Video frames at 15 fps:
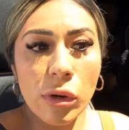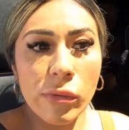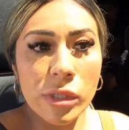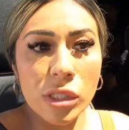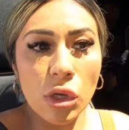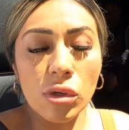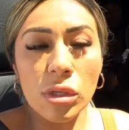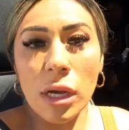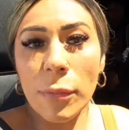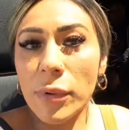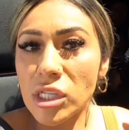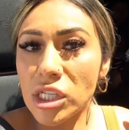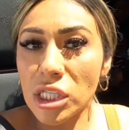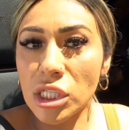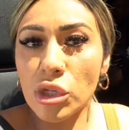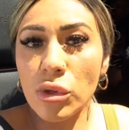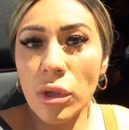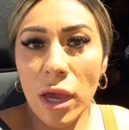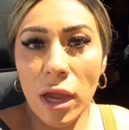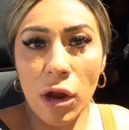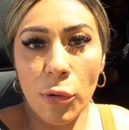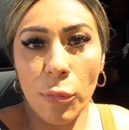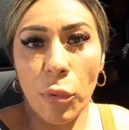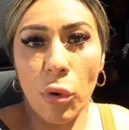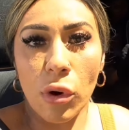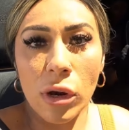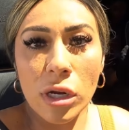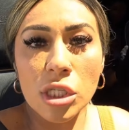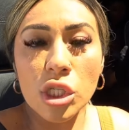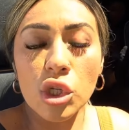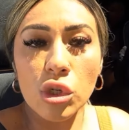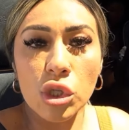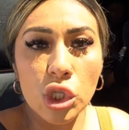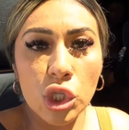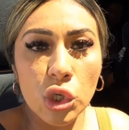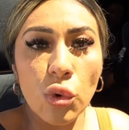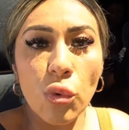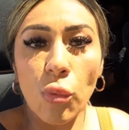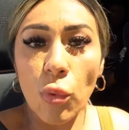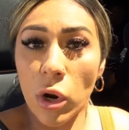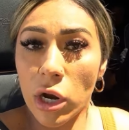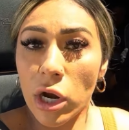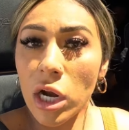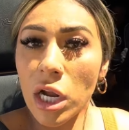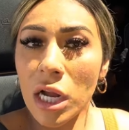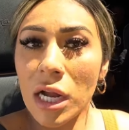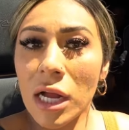Arizona, but just to the airport due to work.